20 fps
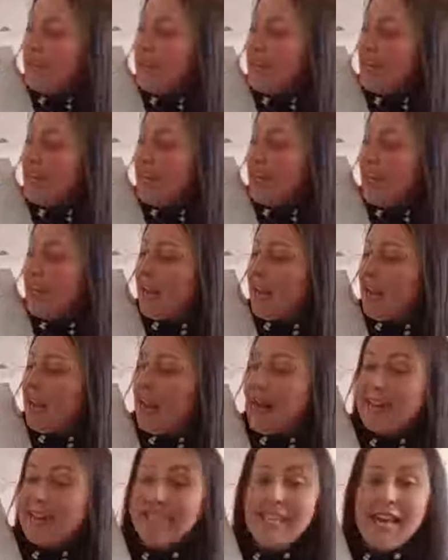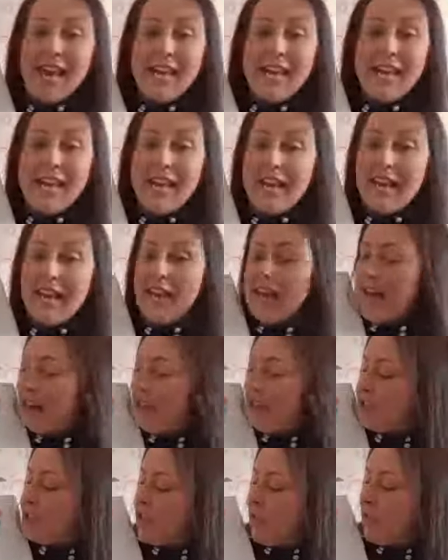We're Ticky and Tacky
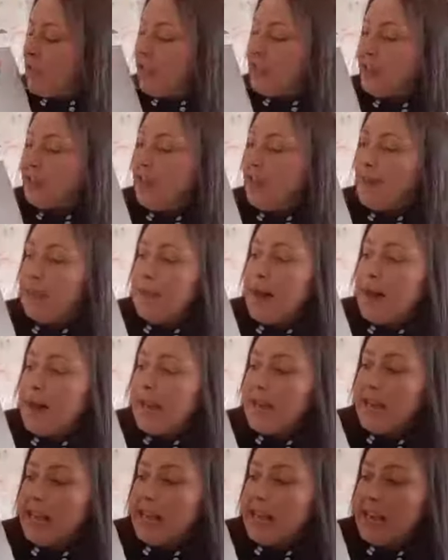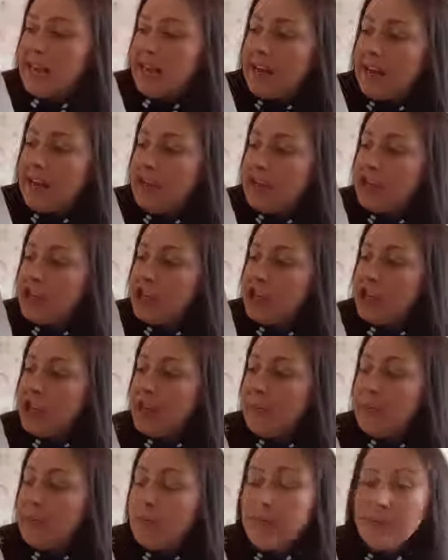and Jackie the Backy,
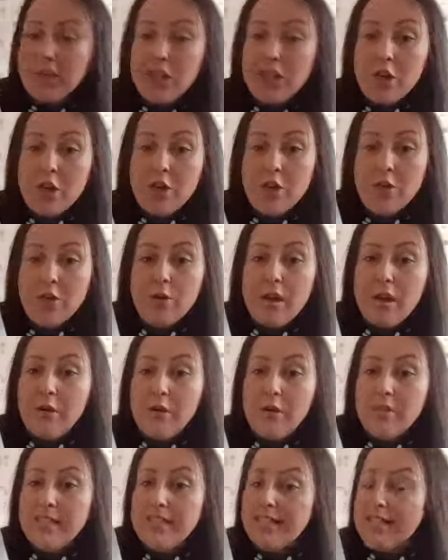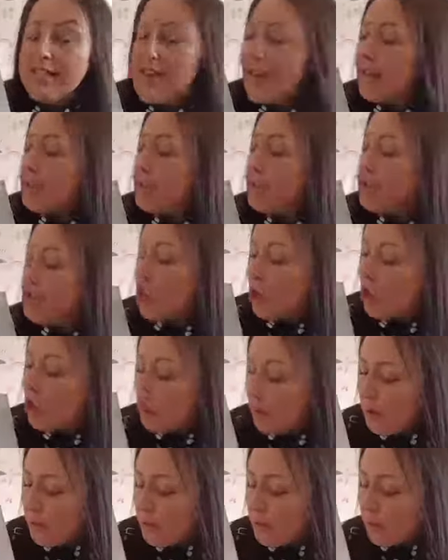Jim with two noses and
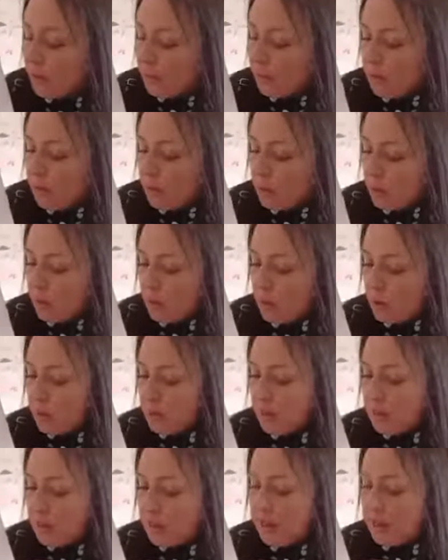Joe with a bow.